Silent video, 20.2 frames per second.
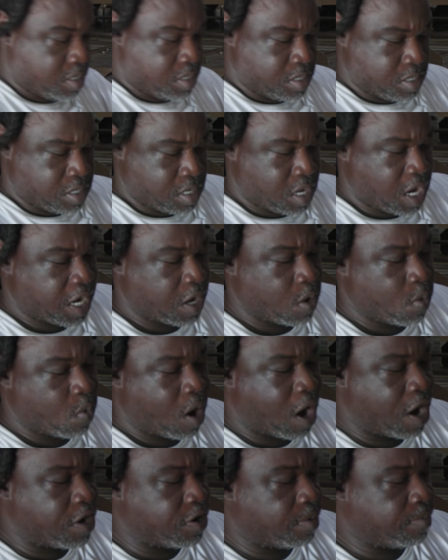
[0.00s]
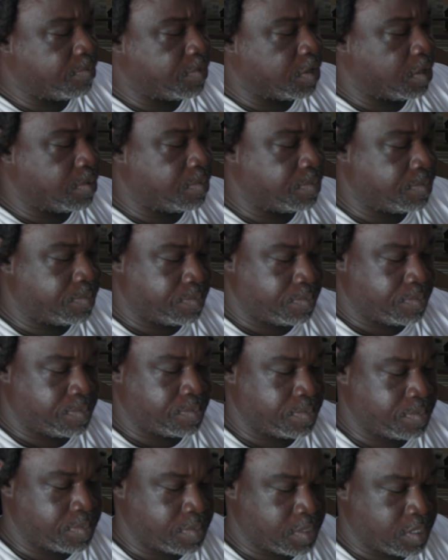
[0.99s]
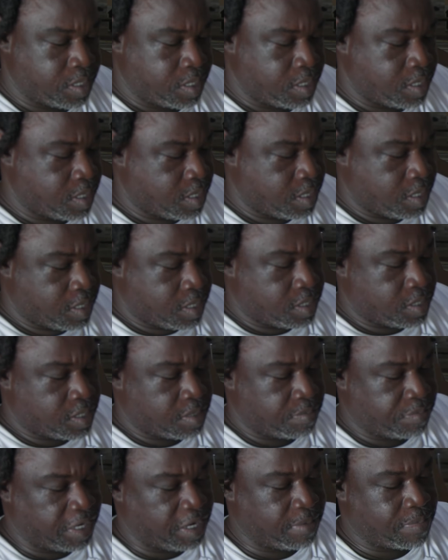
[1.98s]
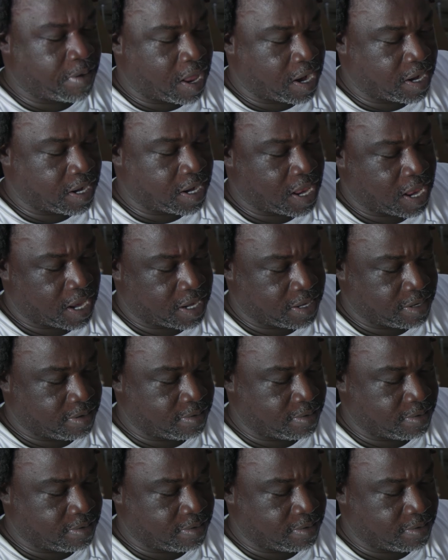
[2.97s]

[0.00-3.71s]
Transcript: Now I can wire up the big part of the hat.